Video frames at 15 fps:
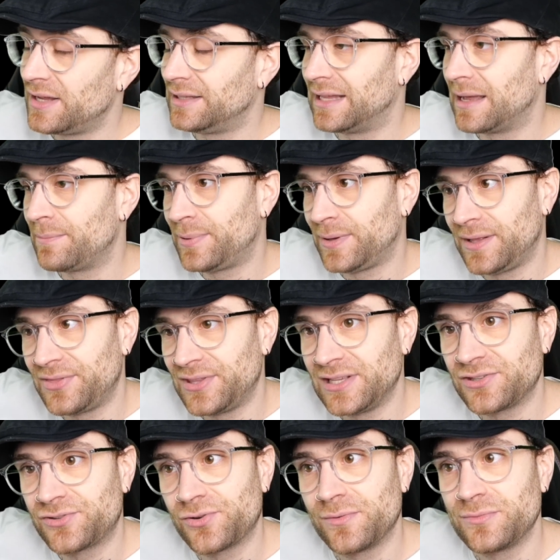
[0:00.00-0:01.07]
Lampard the
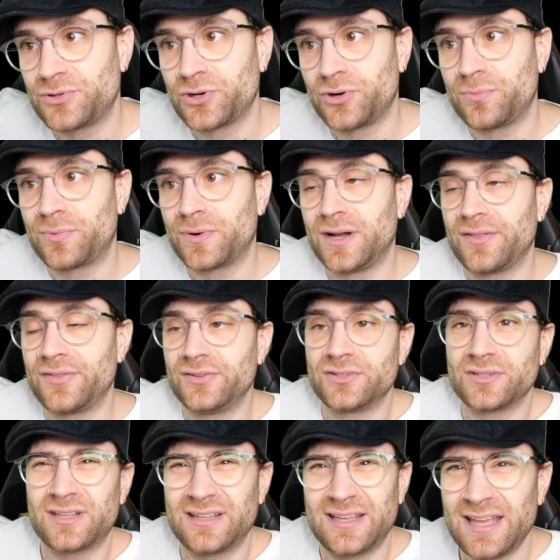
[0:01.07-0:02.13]
interim job rather
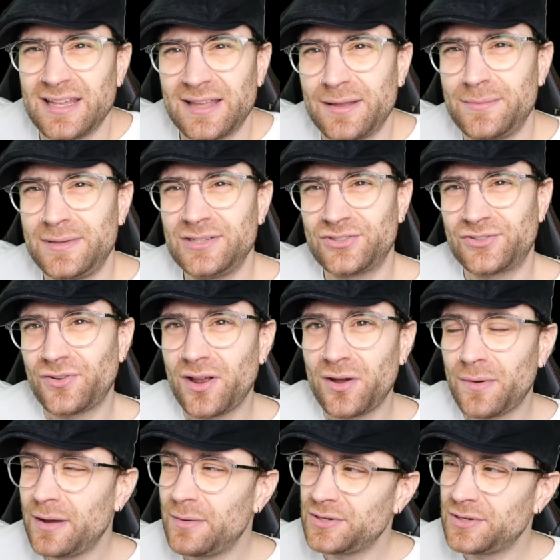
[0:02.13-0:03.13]
than getting him in straight away,